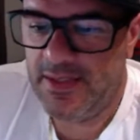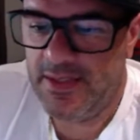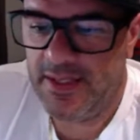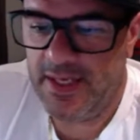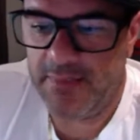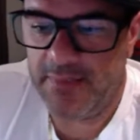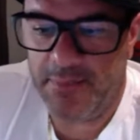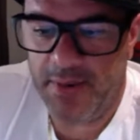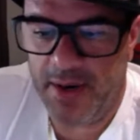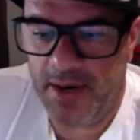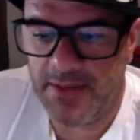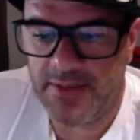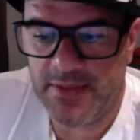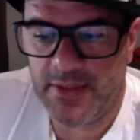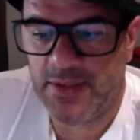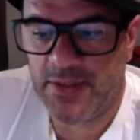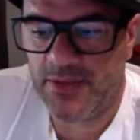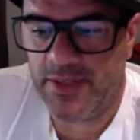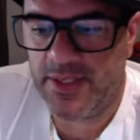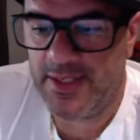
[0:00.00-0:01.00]
Like birds
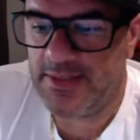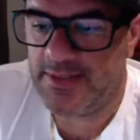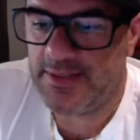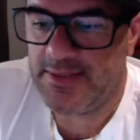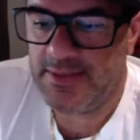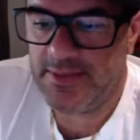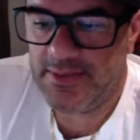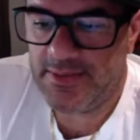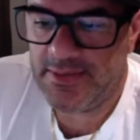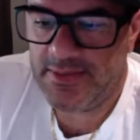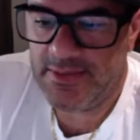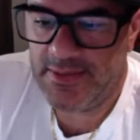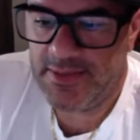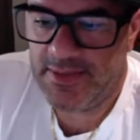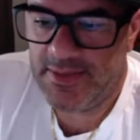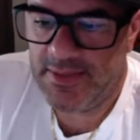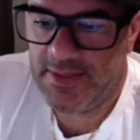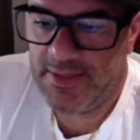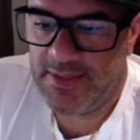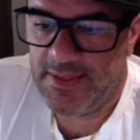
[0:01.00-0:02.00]
are crazy.
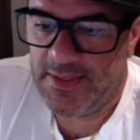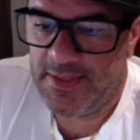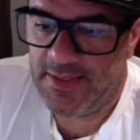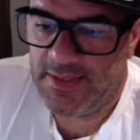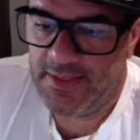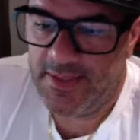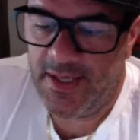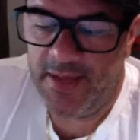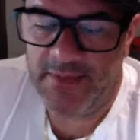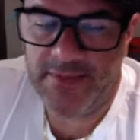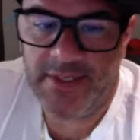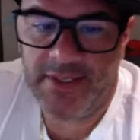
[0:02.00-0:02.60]
I've